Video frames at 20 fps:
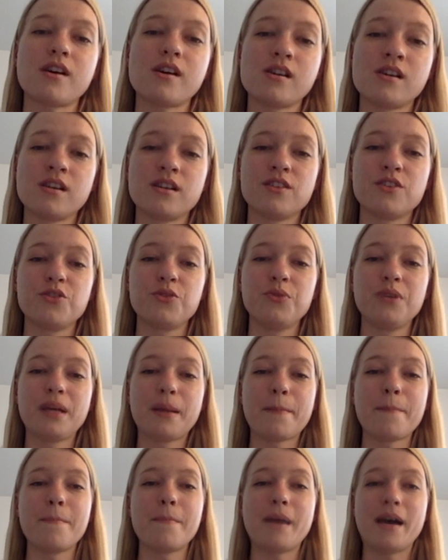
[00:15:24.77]
on doing a
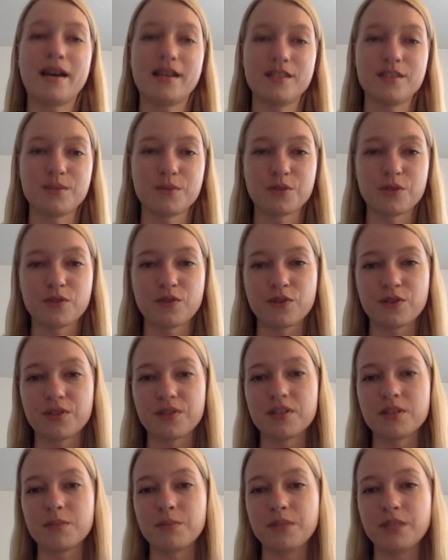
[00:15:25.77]
master's
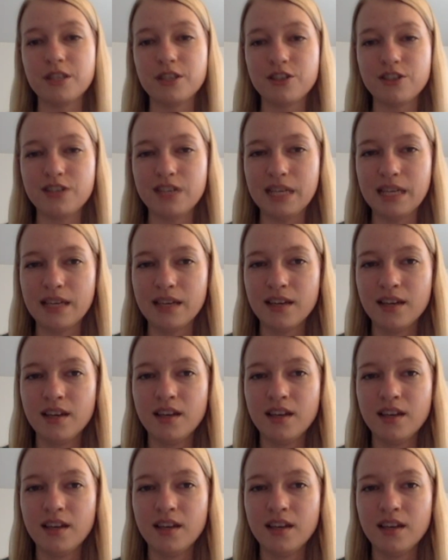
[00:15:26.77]
versus a PhD.